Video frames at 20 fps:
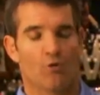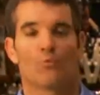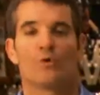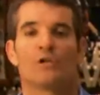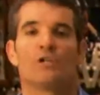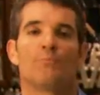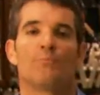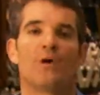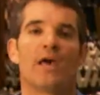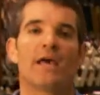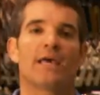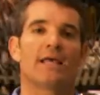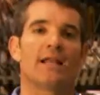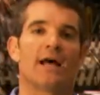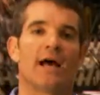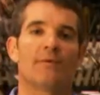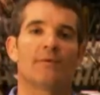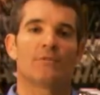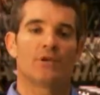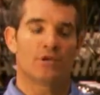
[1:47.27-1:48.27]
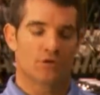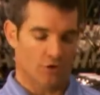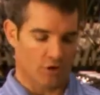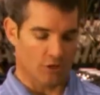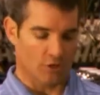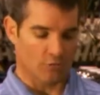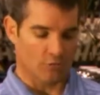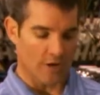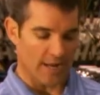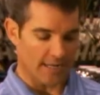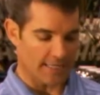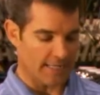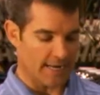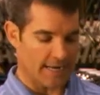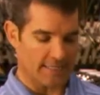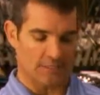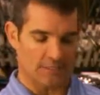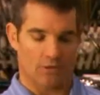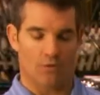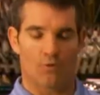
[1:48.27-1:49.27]
When you pick it up, you're gonna
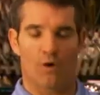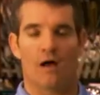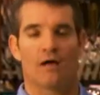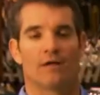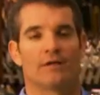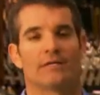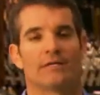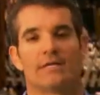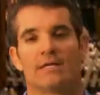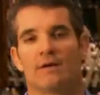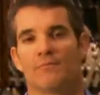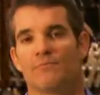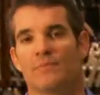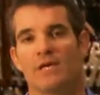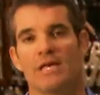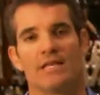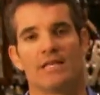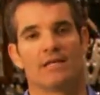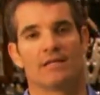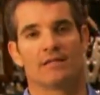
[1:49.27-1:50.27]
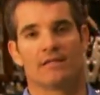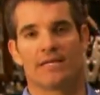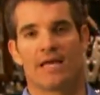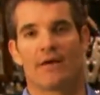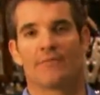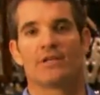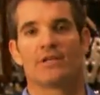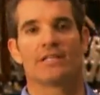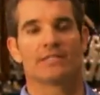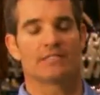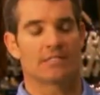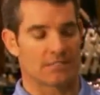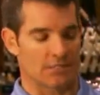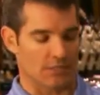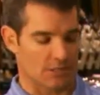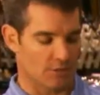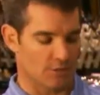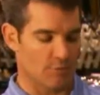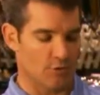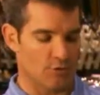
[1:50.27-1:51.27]
recognize the quality immediately. I mean, this is
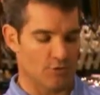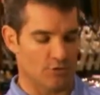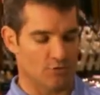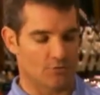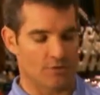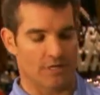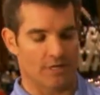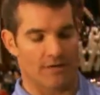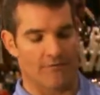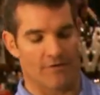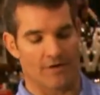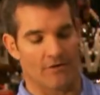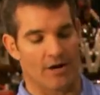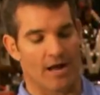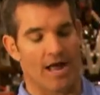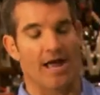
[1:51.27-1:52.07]
the smoothest reel I've ever